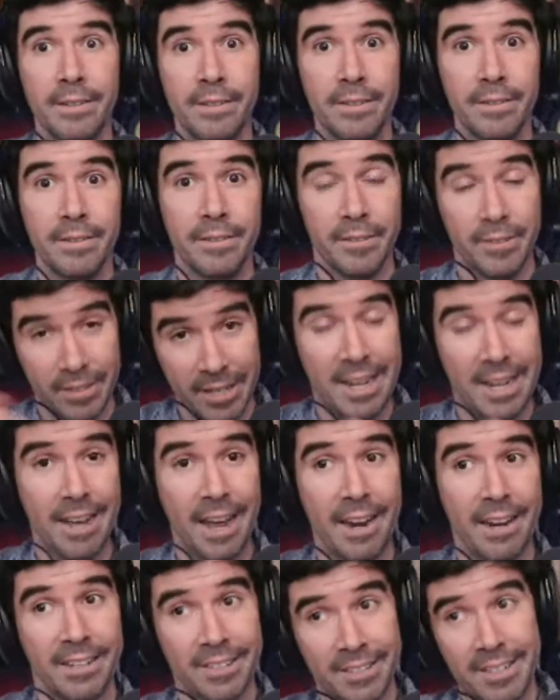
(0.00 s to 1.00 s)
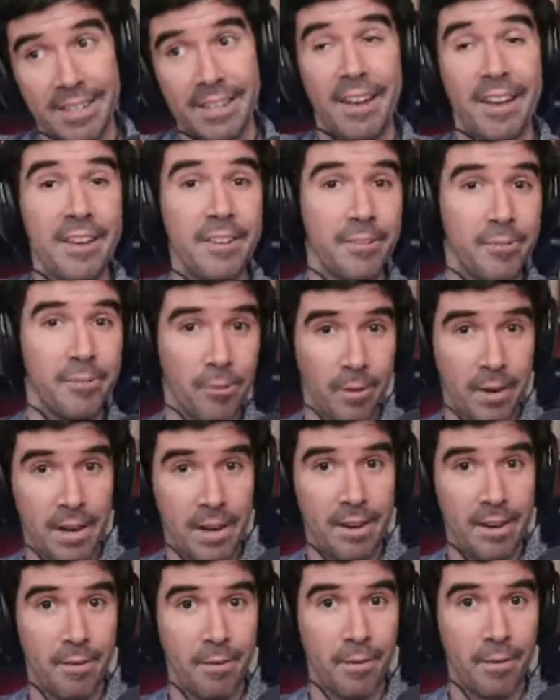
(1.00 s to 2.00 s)
see that and see the
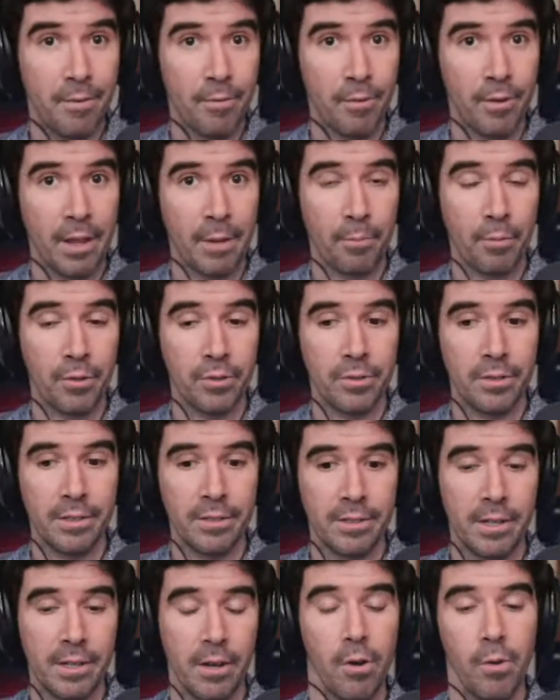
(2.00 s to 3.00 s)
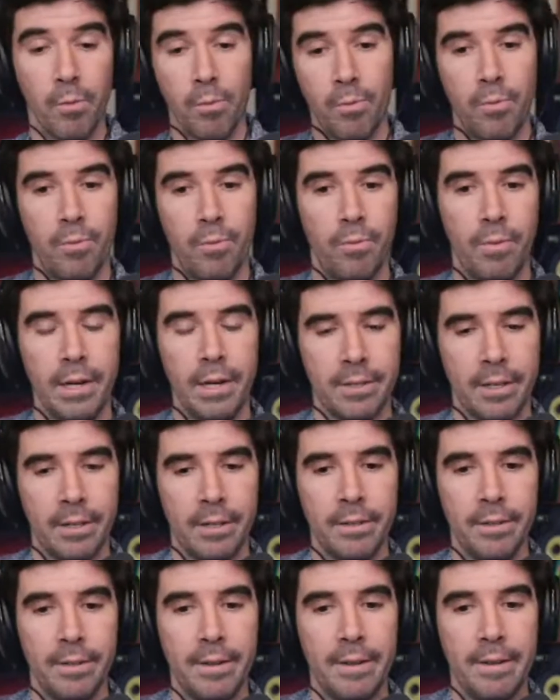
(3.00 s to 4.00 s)
history for that person and see, oh, wait a
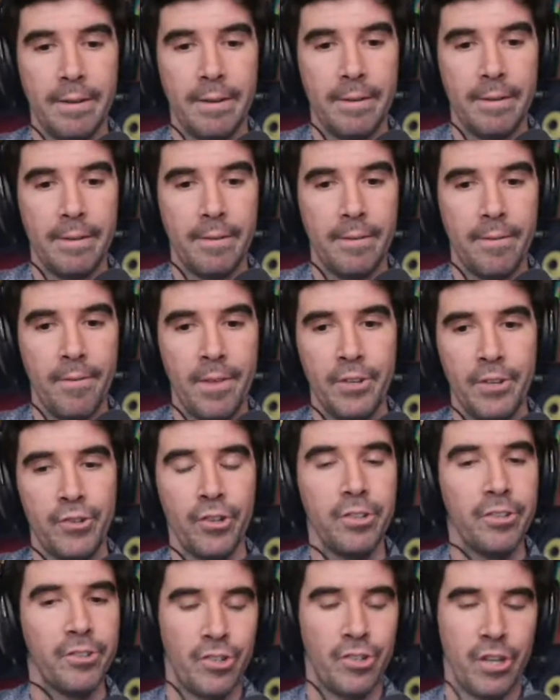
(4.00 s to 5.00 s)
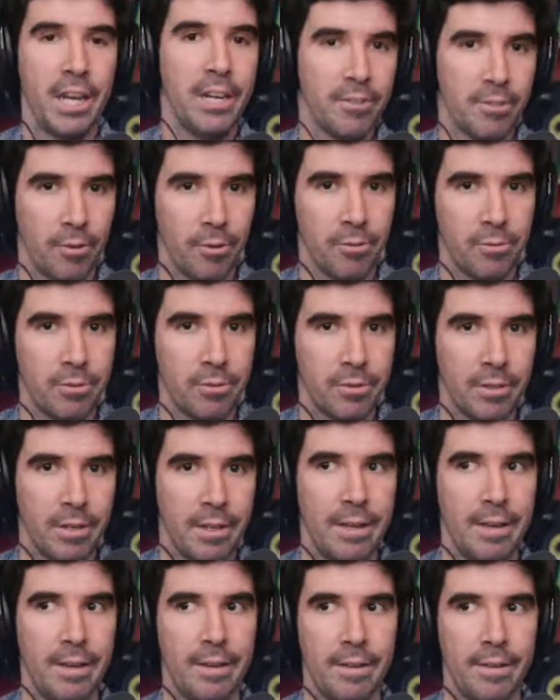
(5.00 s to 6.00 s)
second, they just changed those.
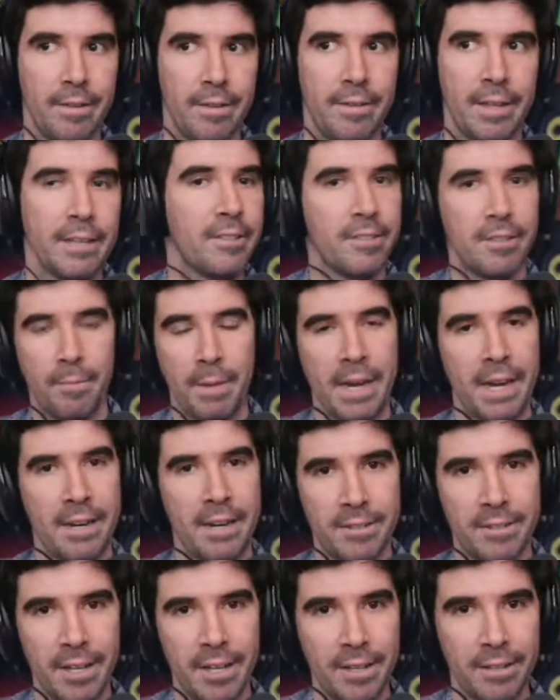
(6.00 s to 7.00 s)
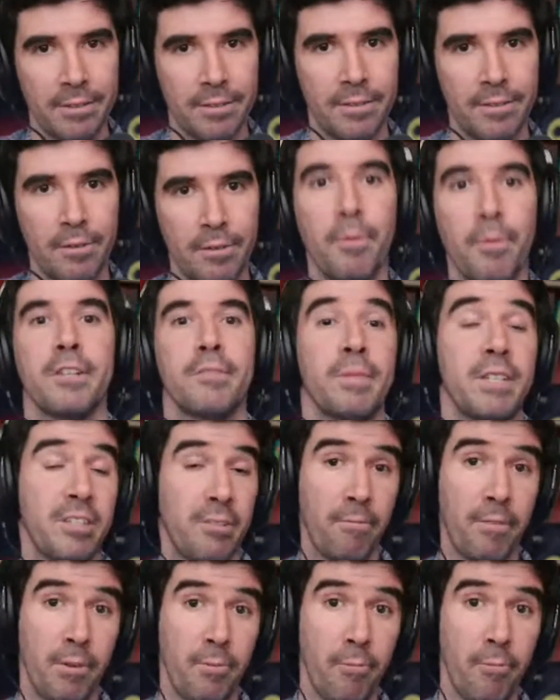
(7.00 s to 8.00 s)
That doesn't make any sense. There must be
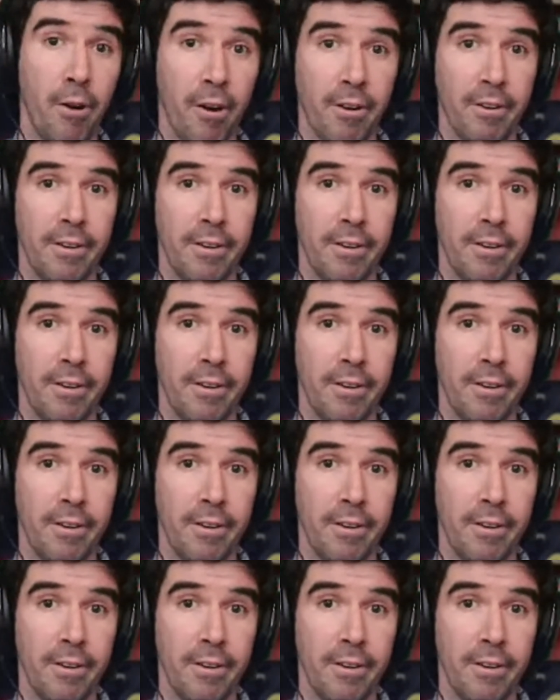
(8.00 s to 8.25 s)
something wrong.